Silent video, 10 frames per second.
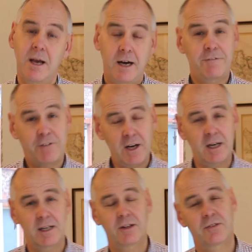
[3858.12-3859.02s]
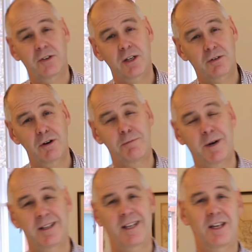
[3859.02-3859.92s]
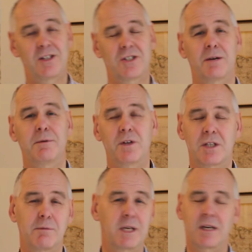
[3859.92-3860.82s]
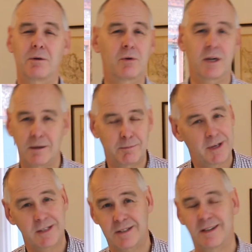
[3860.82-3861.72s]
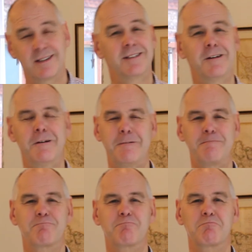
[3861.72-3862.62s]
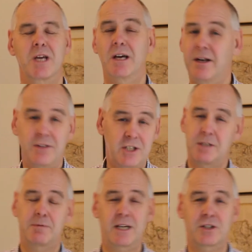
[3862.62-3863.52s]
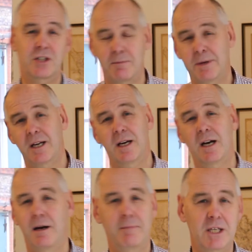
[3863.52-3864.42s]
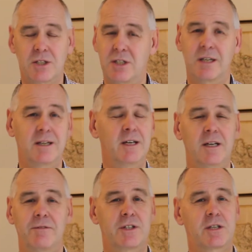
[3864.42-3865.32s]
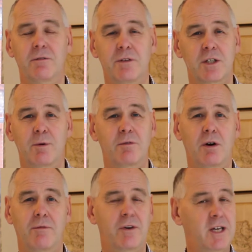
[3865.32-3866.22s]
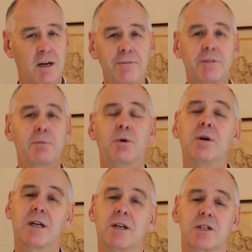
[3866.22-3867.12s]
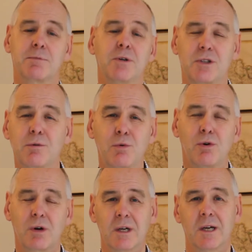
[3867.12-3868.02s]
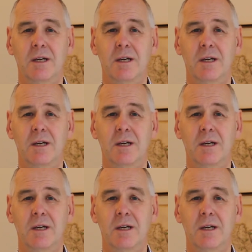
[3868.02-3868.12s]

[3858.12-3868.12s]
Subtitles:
And finally, the third group, I think, is some of us have become quite complacent. This has actually been a mixture. For some of us, we've got very comfortable in our spiritual walk.